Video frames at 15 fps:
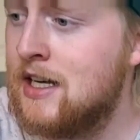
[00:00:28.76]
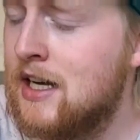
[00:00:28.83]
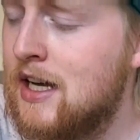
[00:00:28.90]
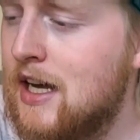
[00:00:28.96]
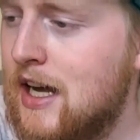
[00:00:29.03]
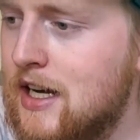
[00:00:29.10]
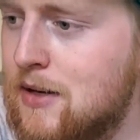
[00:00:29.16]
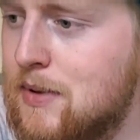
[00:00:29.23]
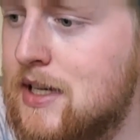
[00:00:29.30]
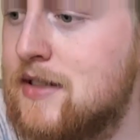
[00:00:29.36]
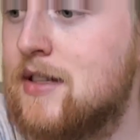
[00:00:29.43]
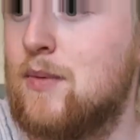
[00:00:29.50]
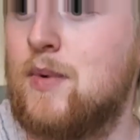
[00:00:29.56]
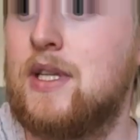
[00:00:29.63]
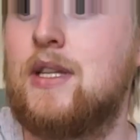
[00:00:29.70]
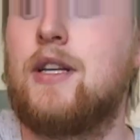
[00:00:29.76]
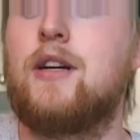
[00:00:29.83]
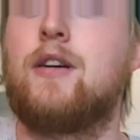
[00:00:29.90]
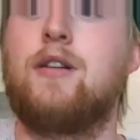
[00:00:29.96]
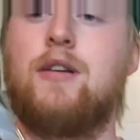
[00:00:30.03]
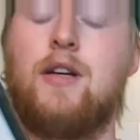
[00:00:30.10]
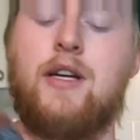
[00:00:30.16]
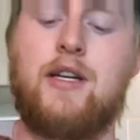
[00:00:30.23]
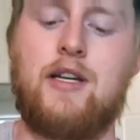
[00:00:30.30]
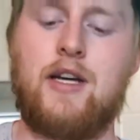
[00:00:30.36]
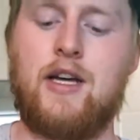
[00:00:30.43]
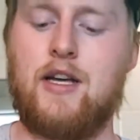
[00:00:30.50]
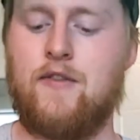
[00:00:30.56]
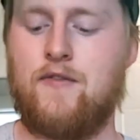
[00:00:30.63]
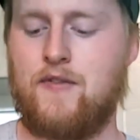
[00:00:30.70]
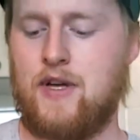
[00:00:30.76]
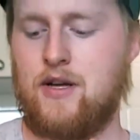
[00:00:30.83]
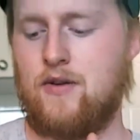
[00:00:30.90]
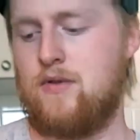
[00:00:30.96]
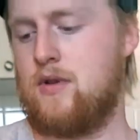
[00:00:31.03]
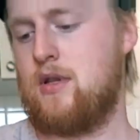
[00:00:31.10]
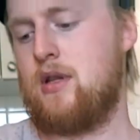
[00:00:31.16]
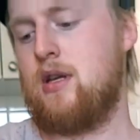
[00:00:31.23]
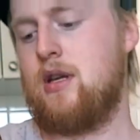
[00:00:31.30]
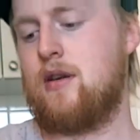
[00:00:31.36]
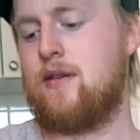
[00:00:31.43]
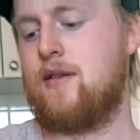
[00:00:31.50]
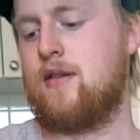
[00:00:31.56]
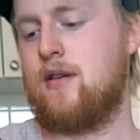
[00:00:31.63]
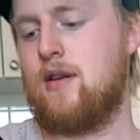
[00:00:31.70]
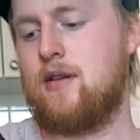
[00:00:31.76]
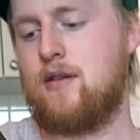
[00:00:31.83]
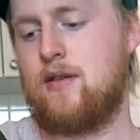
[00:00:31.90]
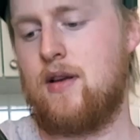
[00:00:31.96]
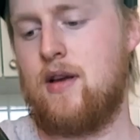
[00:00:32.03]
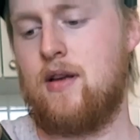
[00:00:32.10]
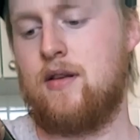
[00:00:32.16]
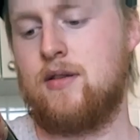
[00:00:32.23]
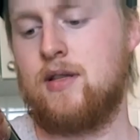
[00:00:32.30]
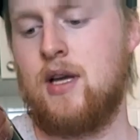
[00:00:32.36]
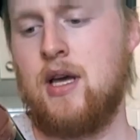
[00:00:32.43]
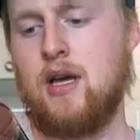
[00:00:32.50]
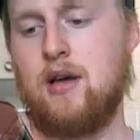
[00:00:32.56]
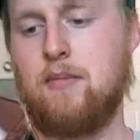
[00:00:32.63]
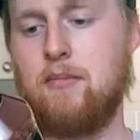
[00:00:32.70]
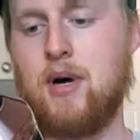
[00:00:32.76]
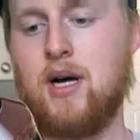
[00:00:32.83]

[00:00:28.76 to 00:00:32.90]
Anyways, I went there and I found this. It says Mott's